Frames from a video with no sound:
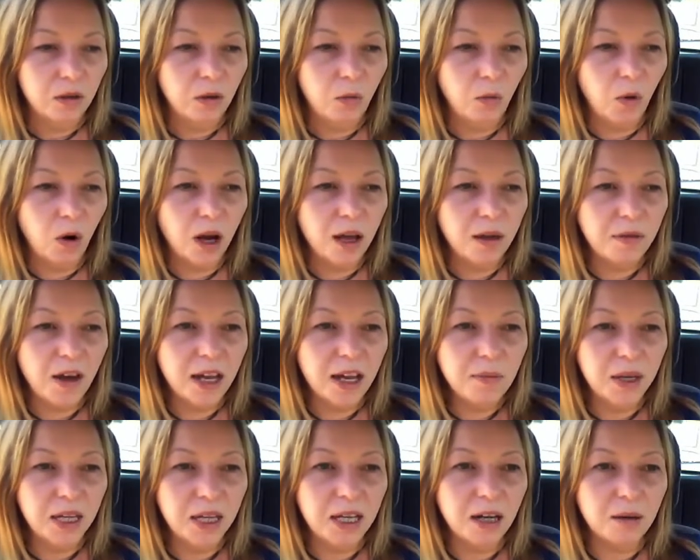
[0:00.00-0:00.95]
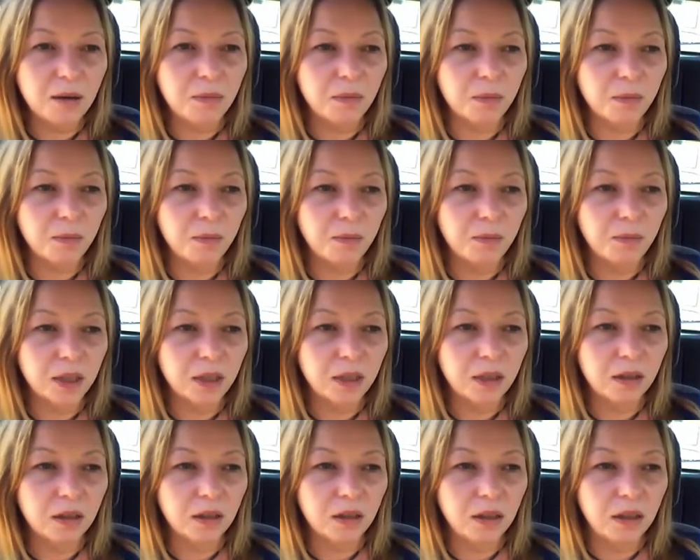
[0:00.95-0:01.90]
why they become,
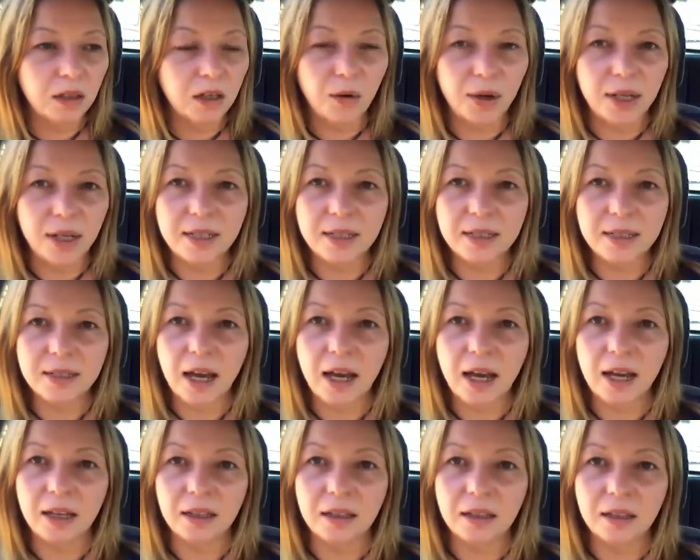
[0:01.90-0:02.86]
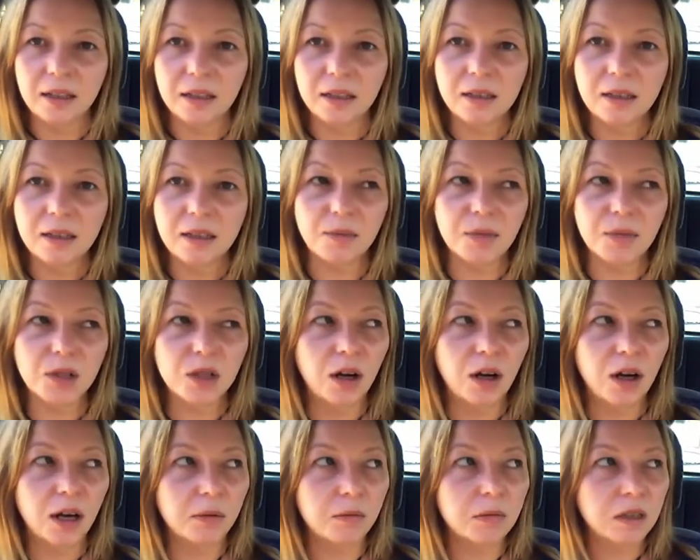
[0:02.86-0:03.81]
you know, insane
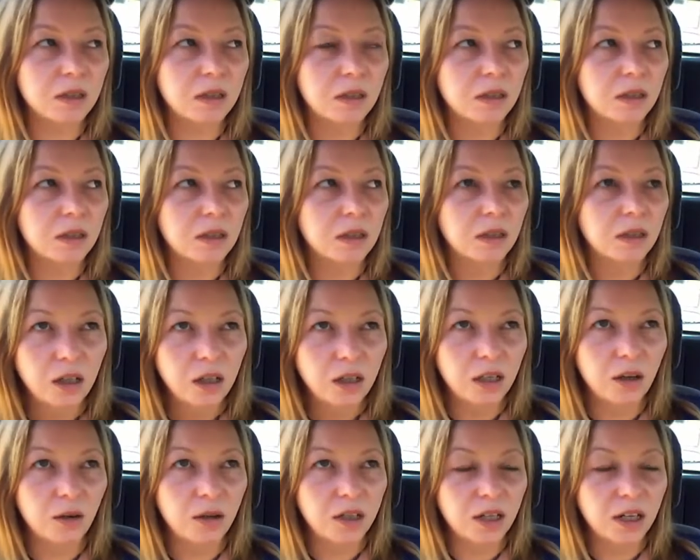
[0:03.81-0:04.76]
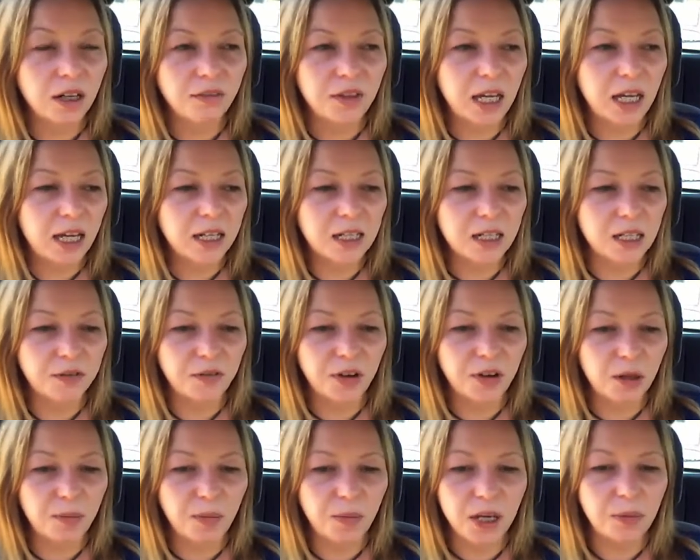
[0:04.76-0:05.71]
sometimes. You know, I don't have the answers for
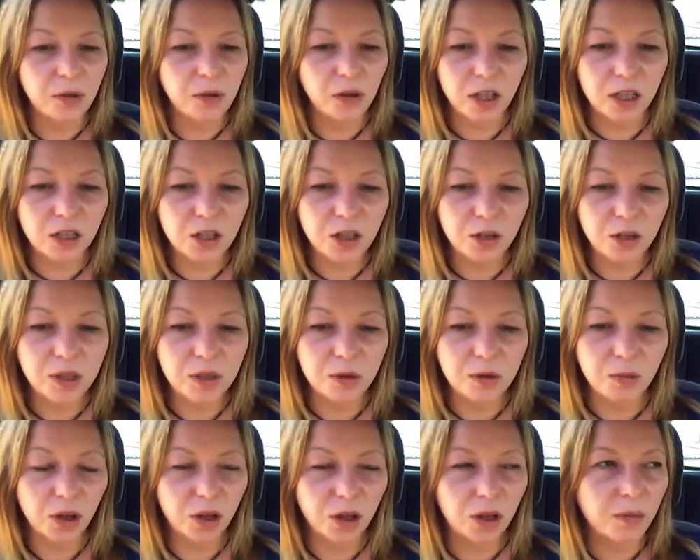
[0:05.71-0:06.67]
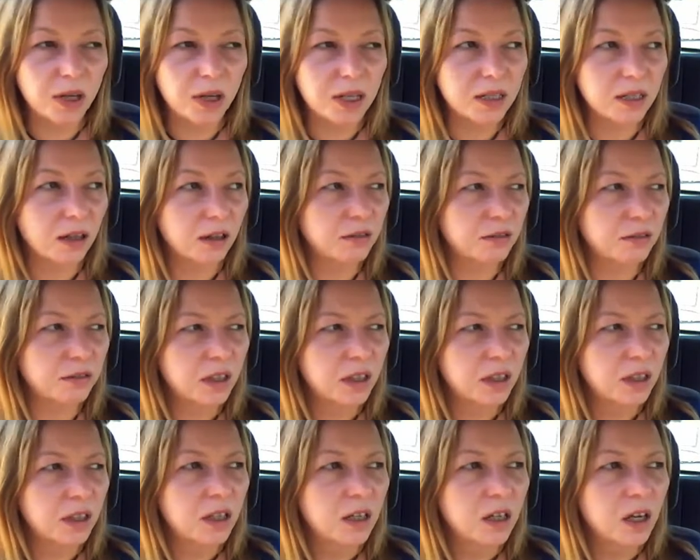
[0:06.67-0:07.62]
other people. All I can do is work on myself.
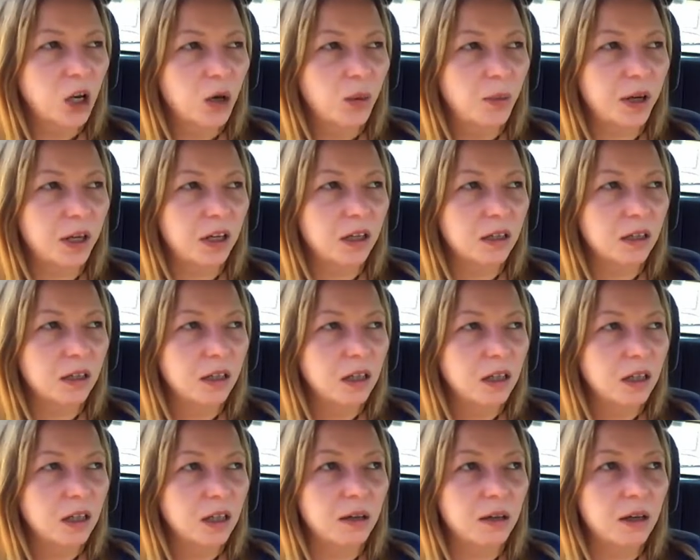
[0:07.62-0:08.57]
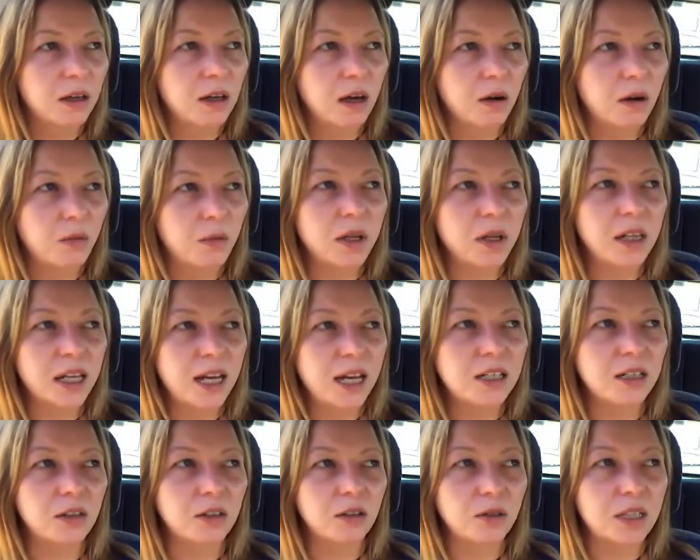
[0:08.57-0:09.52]
But I really
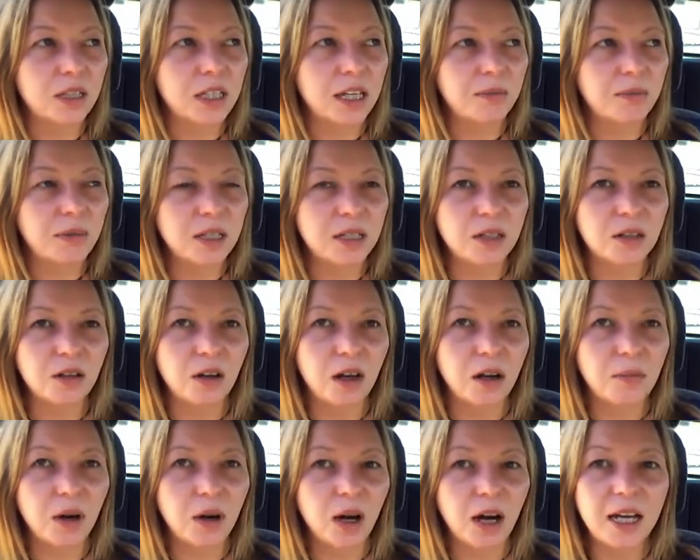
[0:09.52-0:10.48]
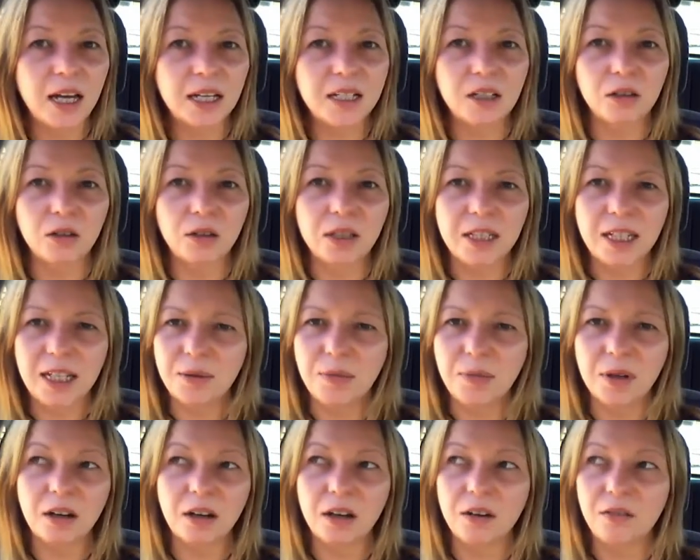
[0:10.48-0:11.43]
had to look deep this time. I had to look
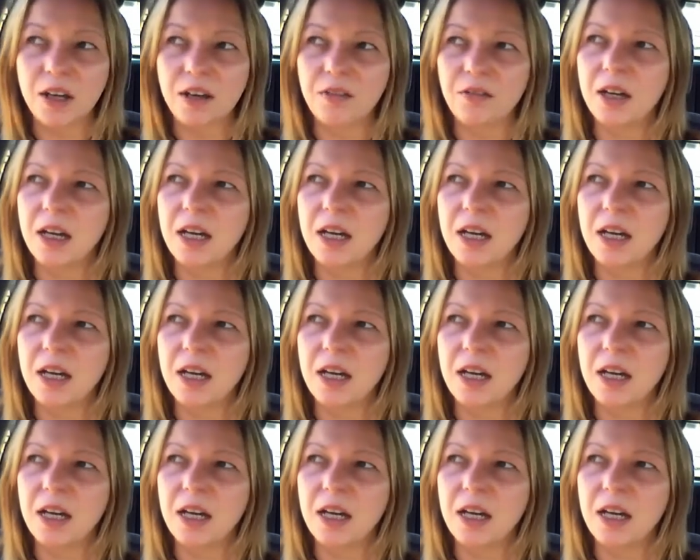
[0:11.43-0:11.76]
deeper than I've ever